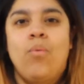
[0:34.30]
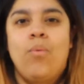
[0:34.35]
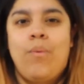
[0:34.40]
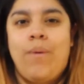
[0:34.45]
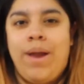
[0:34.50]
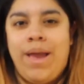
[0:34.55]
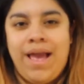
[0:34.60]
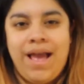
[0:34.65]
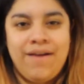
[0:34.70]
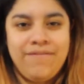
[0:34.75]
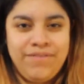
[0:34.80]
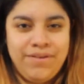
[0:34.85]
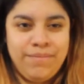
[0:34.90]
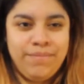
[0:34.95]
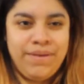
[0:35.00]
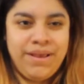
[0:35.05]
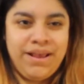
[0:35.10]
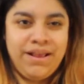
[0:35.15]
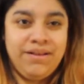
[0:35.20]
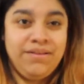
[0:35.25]
where have you
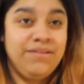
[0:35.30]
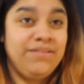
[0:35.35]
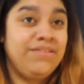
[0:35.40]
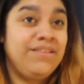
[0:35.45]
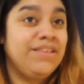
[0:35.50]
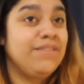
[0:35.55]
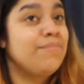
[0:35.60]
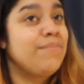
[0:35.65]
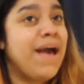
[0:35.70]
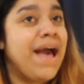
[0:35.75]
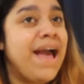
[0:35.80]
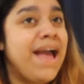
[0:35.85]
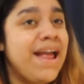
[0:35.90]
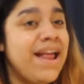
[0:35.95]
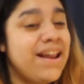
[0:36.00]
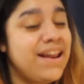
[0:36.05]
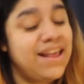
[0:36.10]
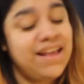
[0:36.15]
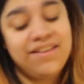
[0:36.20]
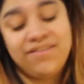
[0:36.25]
been? Because this
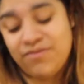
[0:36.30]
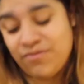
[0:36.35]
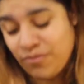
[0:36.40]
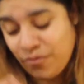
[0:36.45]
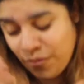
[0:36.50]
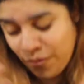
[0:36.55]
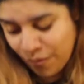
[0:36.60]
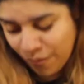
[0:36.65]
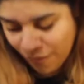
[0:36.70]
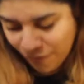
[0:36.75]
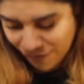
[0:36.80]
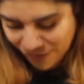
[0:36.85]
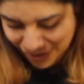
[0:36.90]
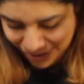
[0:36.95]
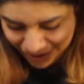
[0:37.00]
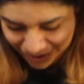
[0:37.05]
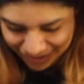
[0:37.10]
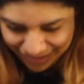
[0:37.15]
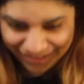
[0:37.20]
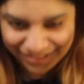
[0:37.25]
man has
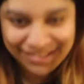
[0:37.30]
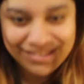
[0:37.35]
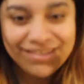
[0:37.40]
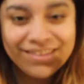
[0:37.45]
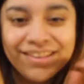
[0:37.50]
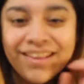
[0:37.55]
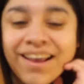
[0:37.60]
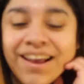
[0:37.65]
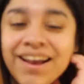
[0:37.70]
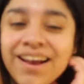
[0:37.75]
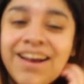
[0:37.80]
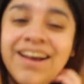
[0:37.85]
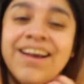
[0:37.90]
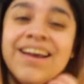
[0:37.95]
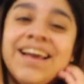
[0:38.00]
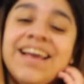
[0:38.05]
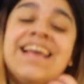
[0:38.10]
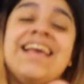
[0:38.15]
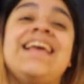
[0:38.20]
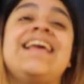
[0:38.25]
voice.
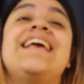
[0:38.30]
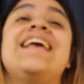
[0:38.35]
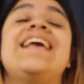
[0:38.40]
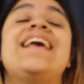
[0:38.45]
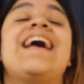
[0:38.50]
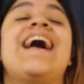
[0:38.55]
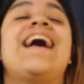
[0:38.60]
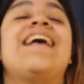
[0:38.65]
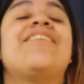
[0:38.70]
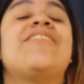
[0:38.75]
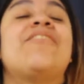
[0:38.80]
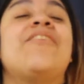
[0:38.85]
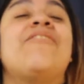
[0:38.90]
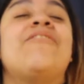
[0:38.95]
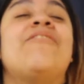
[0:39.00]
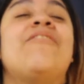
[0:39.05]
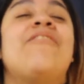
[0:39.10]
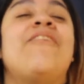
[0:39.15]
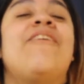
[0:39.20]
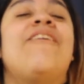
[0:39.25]
He has a
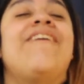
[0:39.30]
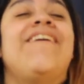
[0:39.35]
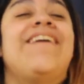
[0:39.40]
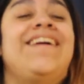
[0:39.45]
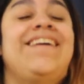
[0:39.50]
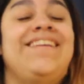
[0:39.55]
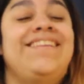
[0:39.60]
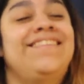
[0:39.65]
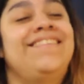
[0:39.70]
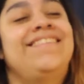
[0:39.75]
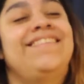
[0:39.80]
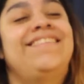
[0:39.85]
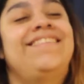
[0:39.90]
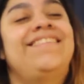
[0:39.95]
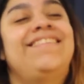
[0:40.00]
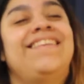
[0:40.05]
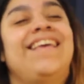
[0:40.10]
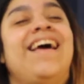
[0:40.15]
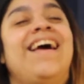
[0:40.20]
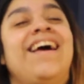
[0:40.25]

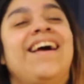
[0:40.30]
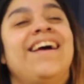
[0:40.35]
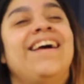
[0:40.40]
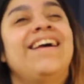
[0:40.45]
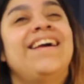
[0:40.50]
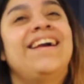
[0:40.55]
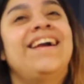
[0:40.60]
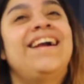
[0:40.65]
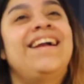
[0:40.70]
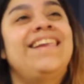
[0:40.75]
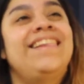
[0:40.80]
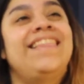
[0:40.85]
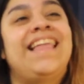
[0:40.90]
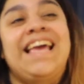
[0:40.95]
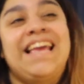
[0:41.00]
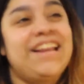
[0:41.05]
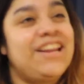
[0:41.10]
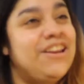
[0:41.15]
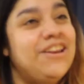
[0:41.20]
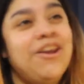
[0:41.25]
voice
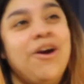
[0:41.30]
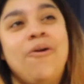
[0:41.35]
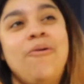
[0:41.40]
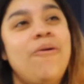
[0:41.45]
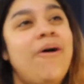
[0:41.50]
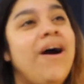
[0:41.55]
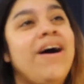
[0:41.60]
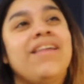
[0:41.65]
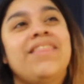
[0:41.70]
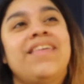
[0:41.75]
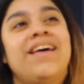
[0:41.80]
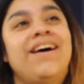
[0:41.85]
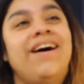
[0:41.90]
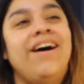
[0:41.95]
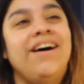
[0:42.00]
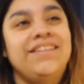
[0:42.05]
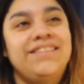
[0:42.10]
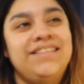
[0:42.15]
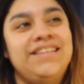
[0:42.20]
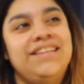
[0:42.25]
like no other
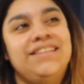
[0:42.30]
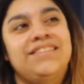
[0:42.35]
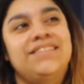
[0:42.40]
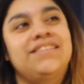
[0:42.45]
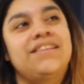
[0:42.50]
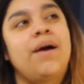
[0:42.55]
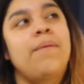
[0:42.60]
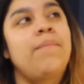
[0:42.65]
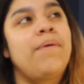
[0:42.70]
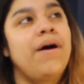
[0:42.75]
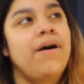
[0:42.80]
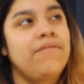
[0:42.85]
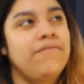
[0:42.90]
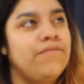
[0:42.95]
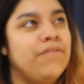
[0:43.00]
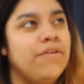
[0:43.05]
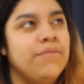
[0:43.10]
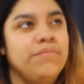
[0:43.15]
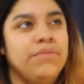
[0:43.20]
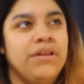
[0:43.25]
artiste apart
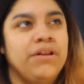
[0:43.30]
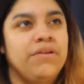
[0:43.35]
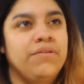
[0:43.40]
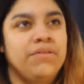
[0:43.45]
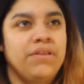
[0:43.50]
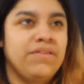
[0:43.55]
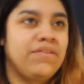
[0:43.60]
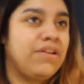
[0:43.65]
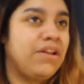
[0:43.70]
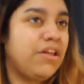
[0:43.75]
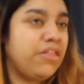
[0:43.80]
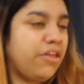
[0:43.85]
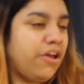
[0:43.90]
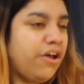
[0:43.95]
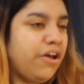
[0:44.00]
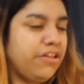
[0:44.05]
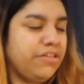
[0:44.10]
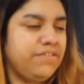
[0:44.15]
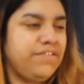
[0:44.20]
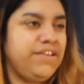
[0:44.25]
from you know there's another
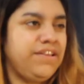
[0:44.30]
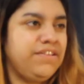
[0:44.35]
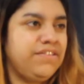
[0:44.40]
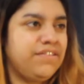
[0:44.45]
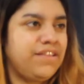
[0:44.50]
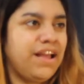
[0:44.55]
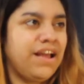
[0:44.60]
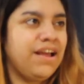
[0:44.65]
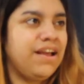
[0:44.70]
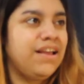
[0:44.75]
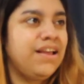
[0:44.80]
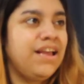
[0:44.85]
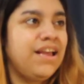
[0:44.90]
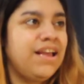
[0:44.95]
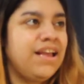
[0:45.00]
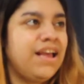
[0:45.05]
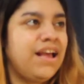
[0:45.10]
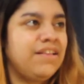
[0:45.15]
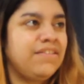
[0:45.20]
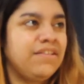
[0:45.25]
artiste that
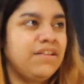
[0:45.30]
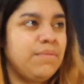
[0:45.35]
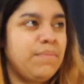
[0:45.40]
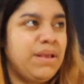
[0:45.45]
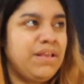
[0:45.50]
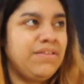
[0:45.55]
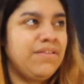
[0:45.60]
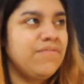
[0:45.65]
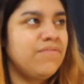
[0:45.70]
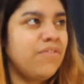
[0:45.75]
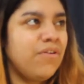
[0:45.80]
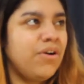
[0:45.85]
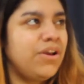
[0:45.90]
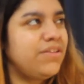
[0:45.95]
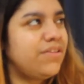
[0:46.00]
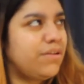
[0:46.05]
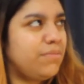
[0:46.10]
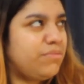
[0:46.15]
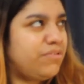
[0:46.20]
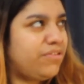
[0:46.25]
has an amazing
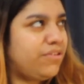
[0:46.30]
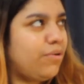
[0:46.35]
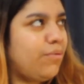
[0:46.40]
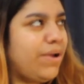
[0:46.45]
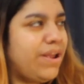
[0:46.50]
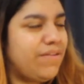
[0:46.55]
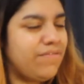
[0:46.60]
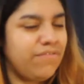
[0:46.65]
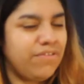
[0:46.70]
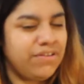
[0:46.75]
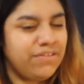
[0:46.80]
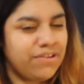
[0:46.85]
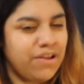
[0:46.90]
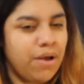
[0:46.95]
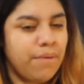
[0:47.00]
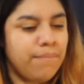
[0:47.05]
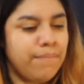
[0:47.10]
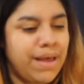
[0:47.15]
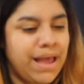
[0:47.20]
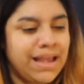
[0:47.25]
voice I'm still waiting for his
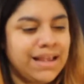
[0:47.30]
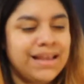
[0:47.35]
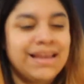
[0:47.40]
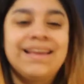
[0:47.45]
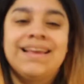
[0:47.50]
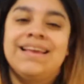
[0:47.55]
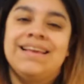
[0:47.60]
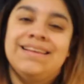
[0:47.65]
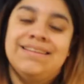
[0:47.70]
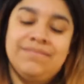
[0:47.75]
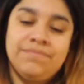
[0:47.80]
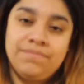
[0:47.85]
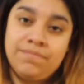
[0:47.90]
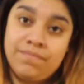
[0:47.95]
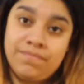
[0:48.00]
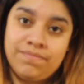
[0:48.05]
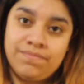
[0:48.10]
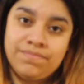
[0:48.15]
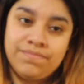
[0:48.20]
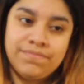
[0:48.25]
comeback
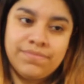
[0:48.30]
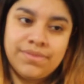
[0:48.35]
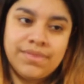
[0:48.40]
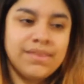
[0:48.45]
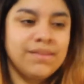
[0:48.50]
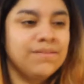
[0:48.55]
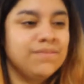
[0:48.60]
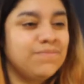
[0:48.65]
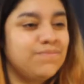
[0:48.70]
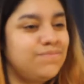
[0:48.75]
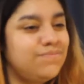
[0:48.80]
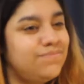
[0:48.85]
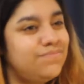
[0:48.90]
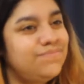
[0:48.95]
mm.